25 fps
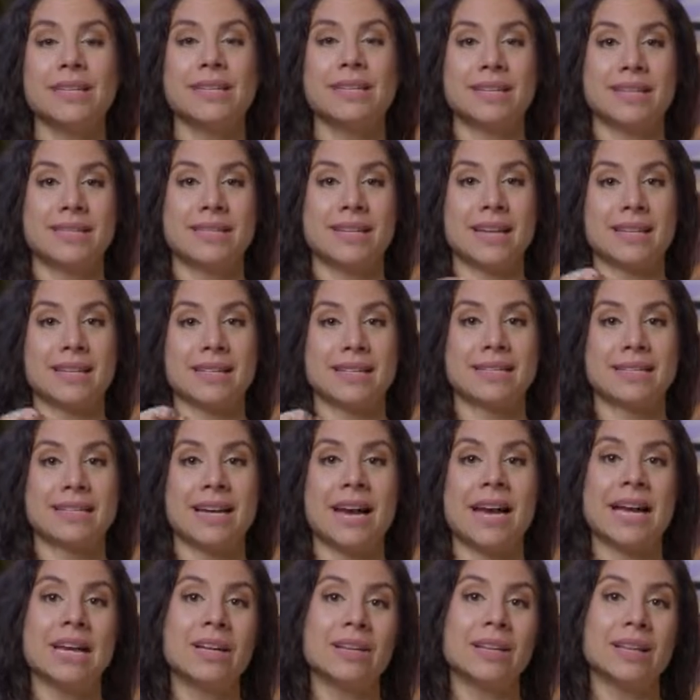need to set
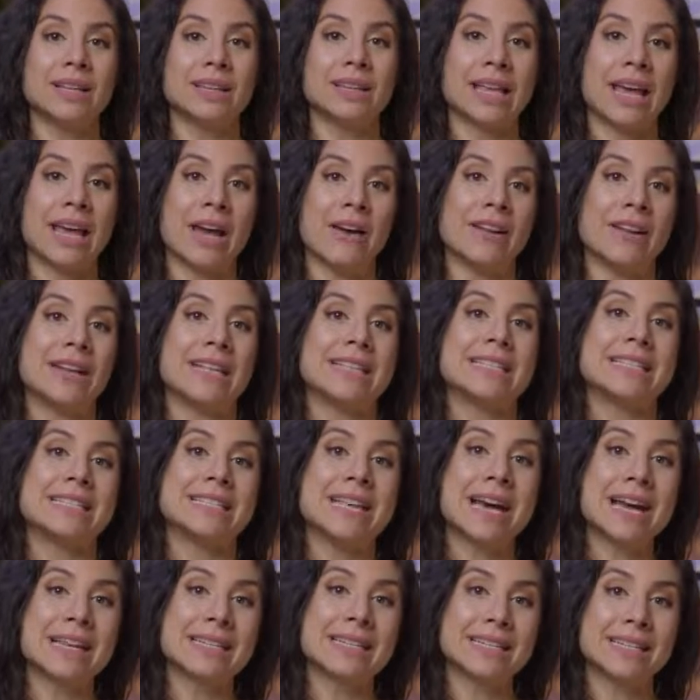style, layout, and
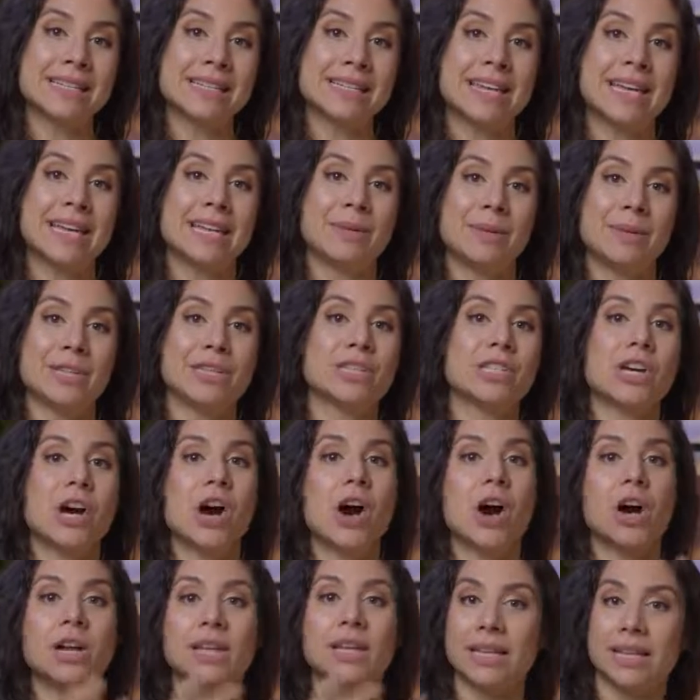size containment
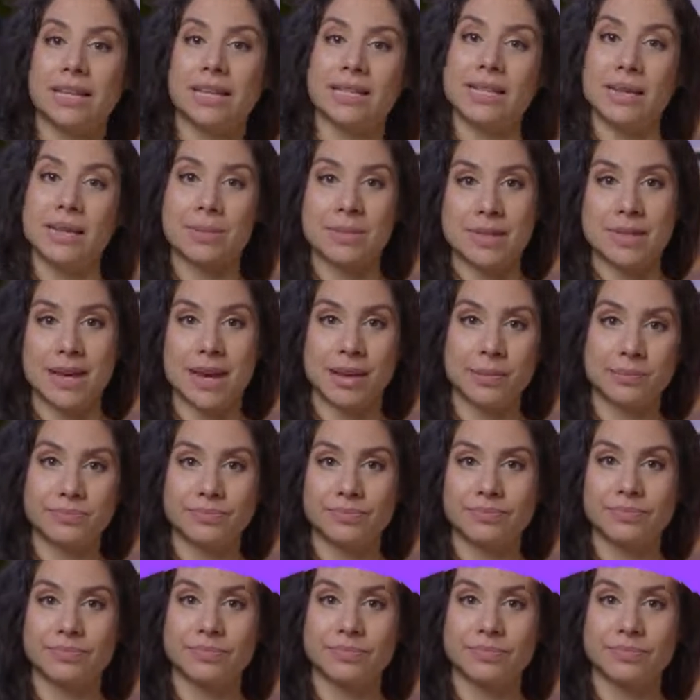all at the same time.